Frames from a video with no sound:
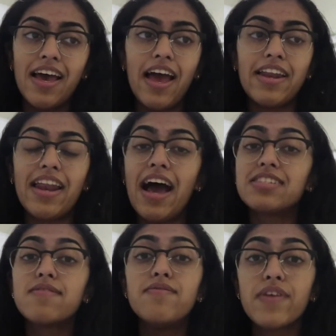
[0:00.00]
and it
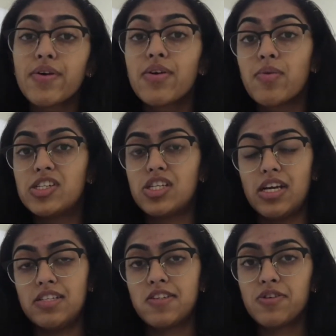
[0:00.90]
has a very rich
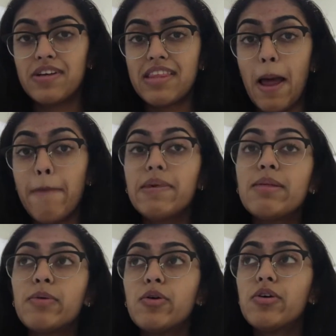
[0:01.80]
history that
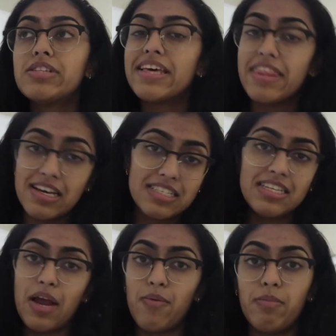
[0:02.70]
people to this
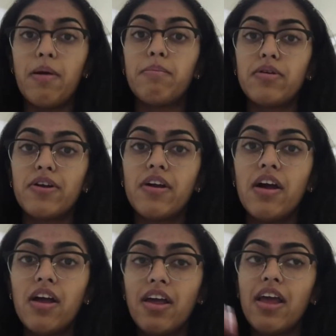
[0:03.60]
day remember,
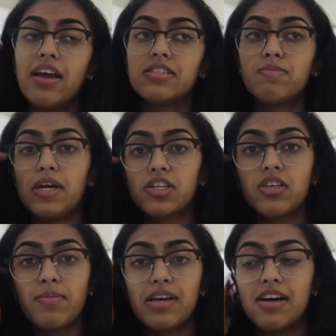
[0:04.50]

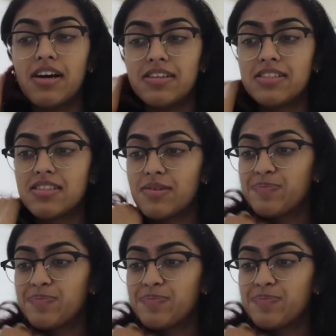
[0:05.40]
especially because